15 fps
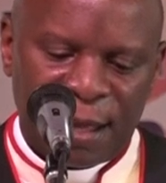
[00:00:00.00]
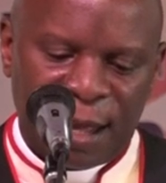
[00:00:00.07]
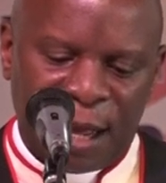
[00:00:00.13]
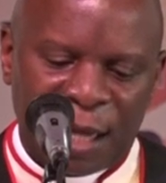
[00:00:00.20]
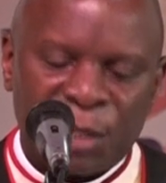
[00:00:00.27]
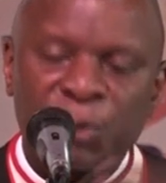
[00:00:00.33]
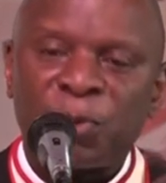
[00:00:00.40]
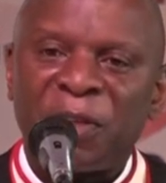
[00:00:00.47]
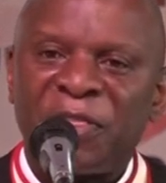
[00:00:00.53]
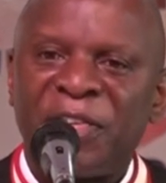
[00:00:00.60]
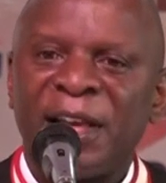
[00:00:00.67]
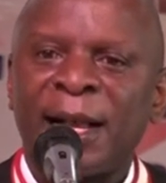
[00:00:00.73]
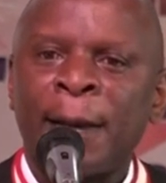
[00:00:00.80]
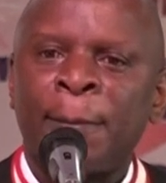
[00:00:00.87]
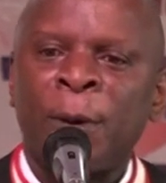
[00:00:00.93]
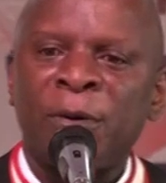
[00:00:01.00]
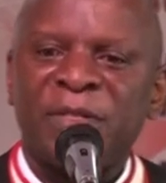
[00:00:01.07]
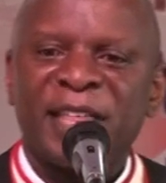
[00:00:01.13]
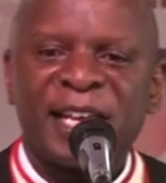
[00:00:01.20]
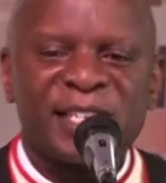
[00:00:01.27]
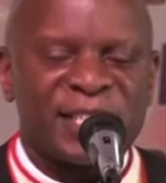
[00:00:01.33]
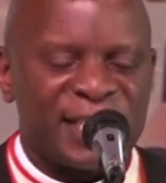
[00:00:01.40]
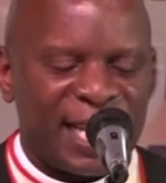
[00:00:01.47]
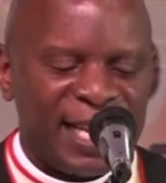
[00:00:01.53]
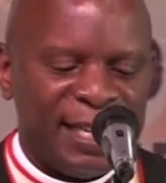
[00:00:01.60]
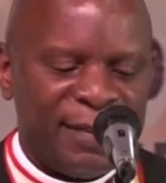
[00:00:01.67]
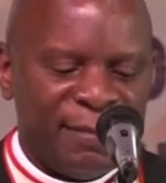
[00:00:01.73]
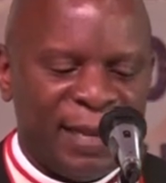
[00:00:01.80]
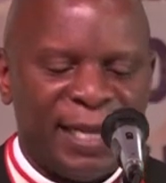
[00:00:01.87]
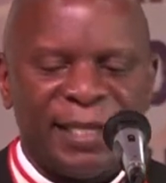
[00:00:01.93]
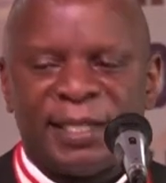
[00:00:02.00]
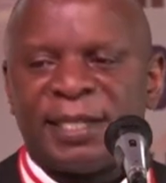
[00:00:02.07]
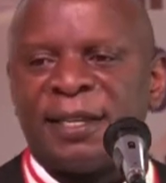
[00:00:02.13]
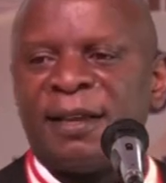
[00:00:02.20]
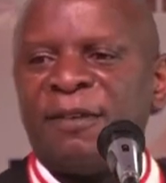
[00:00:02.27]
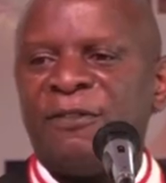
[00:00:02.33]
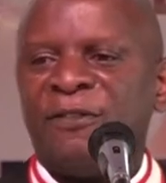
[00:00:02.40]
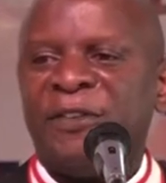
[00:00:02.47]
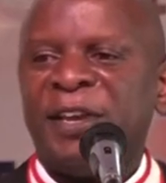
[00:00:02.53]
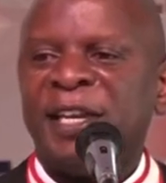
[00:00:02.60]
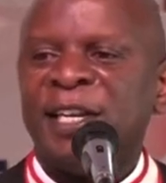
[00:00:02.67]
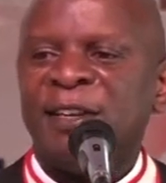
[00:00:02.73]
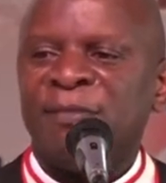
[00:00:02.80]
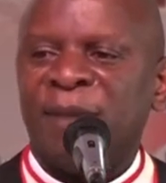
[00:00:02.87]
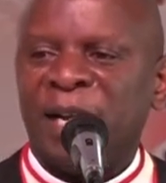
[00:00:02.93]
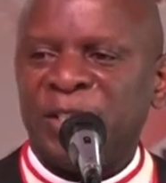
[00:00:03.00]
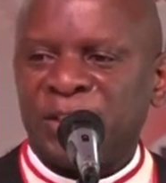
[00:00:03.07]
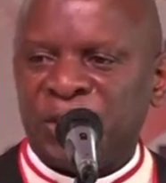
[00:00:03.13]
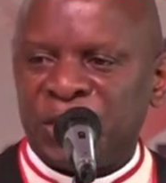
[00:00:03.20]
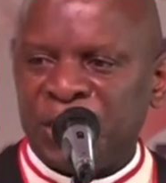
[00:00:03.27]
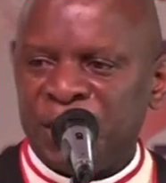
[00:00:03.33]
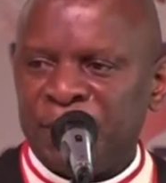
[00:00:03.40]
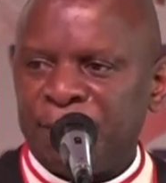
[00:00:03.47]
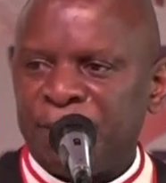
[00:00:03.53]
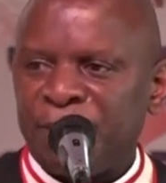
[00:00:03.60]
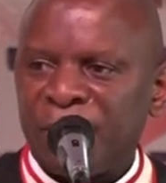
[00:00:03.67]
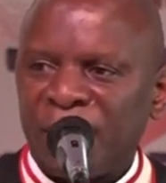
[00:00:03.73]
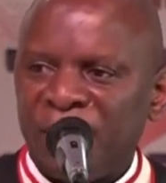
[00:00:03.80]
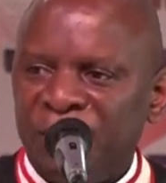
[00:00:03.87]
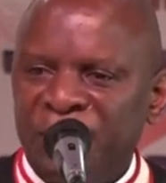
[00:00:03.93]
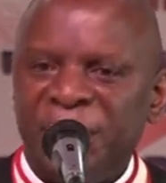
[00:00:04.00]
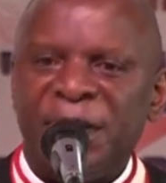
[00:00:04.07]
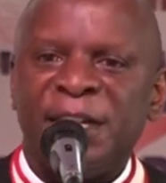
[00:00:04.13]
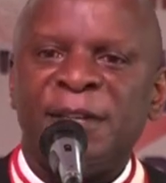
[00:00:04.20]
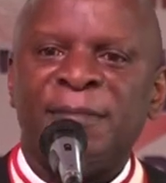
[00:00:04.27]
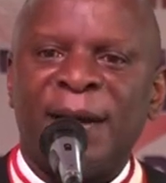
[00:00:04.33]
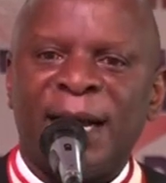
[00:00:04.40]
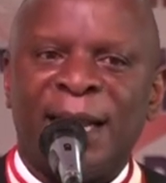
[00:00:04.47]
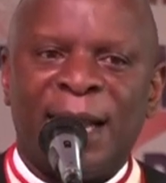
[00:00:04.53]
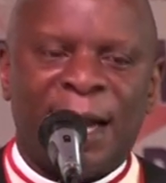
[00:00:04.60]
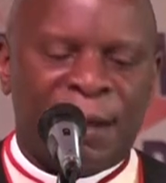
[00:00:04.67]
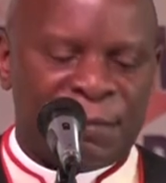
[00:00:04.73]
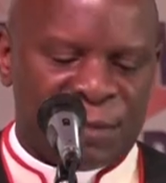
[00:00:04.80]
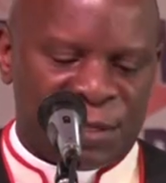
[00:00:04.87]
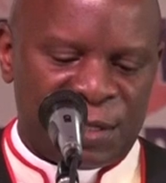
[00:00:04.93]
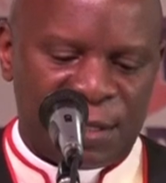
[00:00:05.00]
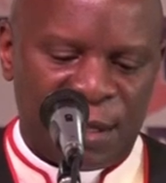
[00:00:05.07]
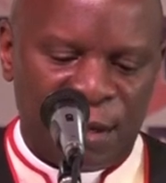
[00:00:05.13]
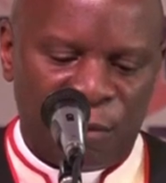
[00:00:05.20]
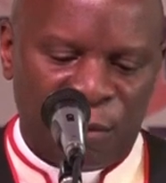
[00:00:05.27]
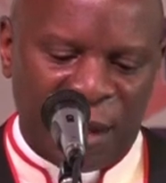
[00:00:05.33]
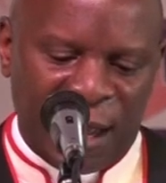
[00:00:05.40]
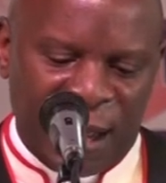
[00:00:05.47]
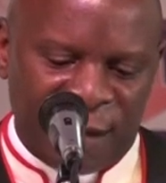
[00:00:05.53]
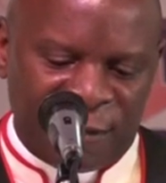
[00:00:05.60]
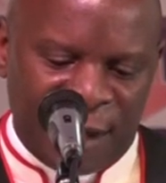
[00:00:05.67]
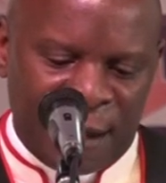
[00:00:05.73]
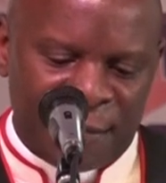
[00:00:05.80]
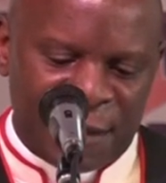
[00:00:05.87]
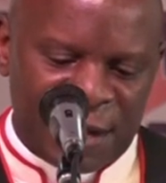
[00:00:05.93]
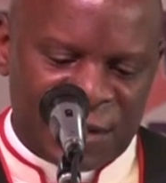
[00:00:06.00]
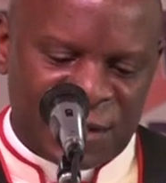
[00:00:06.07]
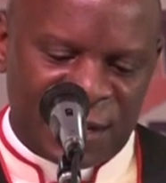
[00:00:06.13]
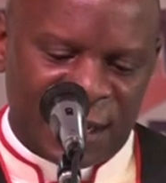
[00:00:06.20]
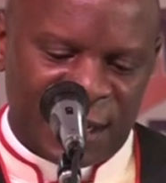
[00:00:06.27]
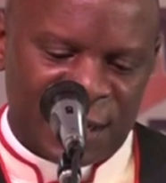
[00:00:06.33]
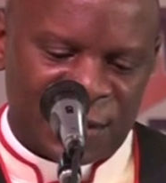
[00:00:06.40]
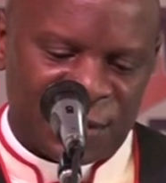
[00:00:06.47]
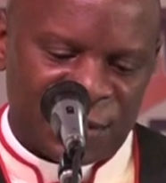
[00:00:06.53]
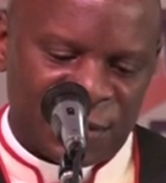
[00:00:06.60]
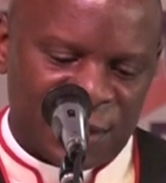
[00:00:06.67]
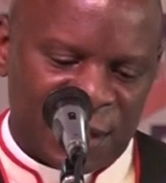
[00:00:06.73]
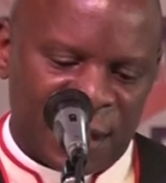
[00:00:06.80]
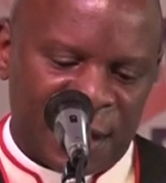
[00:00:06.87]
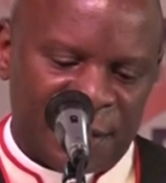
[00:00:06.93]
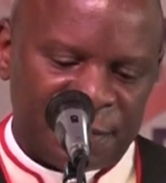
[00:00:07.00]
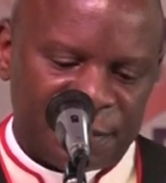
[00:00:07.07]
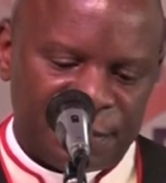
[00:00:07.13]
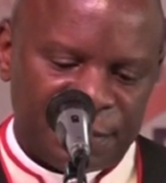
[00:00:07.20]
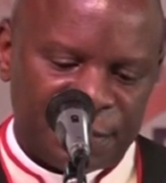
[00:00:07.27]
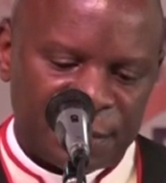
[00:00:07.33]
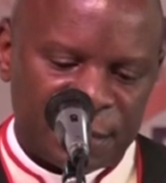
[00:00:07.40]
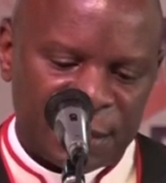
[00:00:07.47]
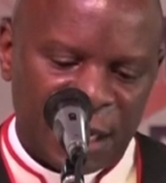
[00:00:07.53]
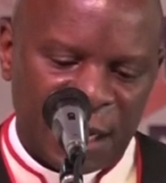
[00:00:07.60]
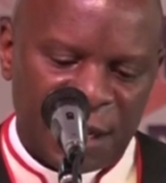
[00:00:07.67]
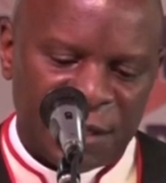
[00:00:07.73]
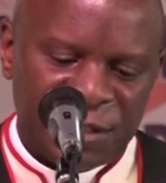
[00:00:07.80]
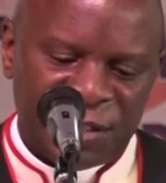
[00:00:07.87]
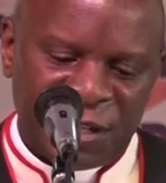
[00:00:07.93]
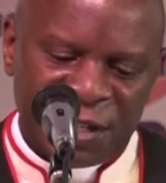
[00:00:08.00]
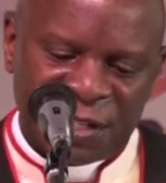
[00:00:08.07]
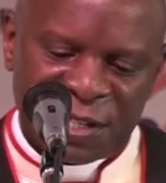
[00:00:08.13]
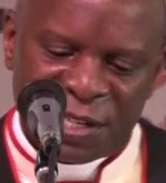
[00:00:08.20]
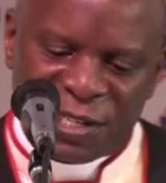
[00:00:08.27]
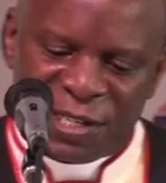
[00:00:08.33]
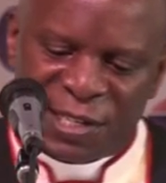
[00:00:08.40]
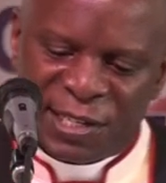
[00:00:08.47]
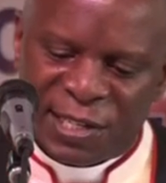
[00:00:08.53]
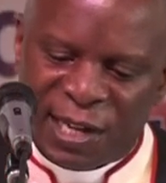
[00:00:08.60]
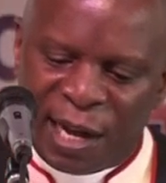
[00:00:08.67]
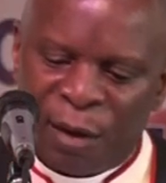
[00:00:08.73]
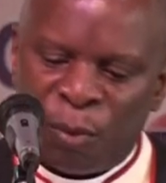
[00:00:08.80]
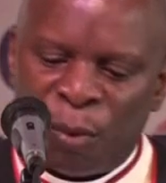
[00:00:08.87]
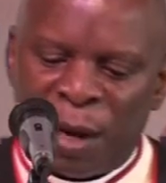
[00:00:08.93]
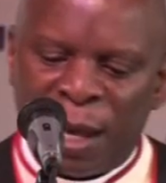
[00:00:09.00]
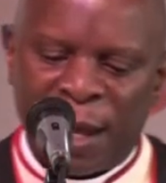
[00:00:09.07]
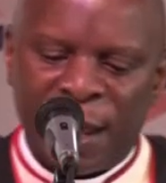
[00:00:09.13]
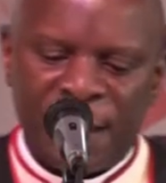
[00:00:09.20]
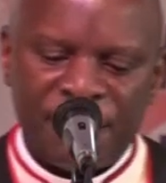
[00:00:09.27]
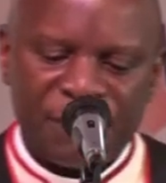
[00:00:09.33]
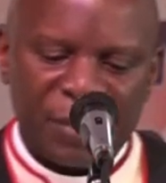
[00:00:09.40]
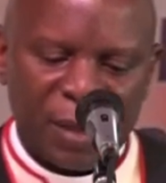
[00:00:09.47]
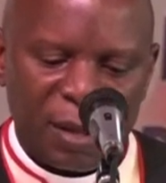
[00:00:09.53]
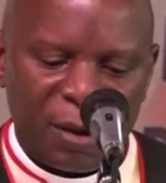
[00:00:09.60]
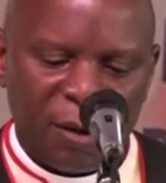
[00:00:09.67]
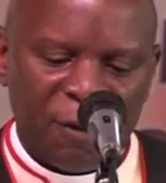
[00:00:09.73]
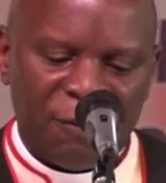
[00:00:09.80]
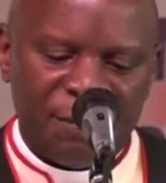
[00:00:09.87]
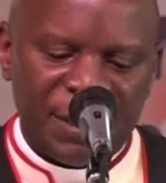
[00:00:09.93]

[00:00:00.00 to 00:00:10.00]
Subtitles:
As we think about the assignment, feed my sheep, feed my lambs, we have amazing lessons there. Jesus is aware of